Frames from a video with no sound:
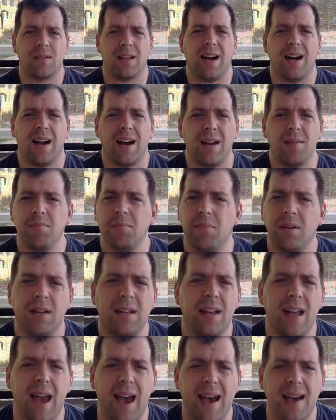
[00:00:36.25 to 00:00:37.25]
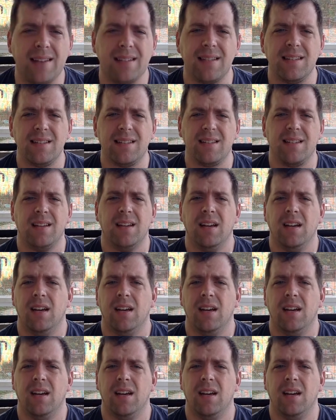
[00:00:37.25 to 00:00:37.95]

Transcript: time, but it hasn't.